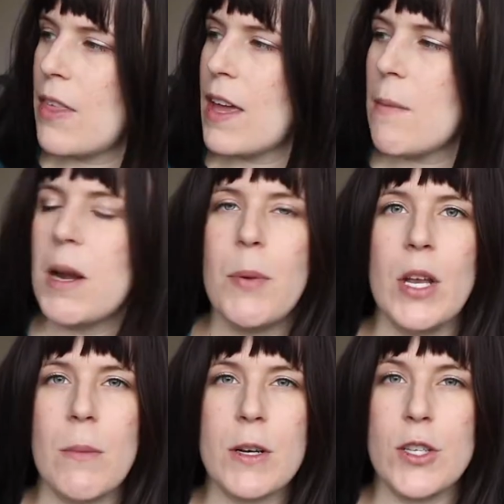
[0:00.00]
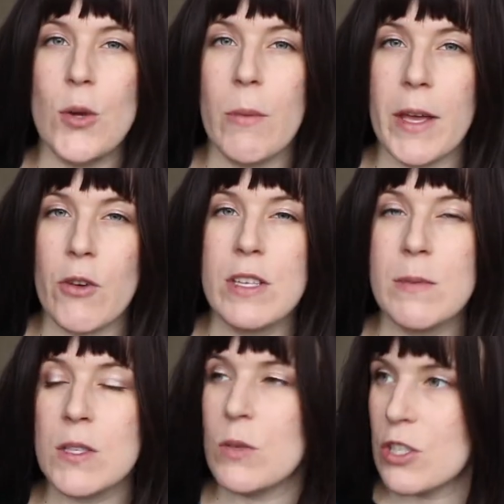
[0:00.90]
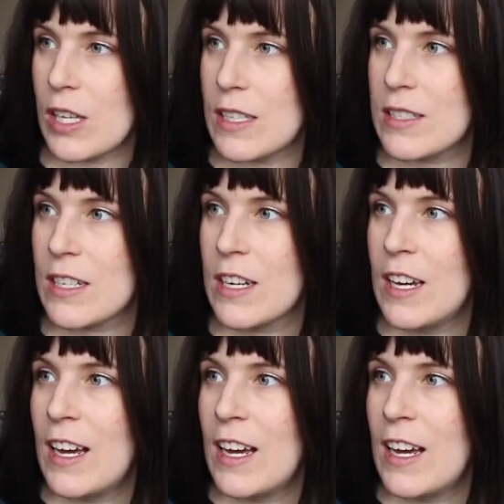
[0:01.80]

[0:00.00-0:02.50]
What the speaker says: I think I'm going to put number two on my Christmas wish list.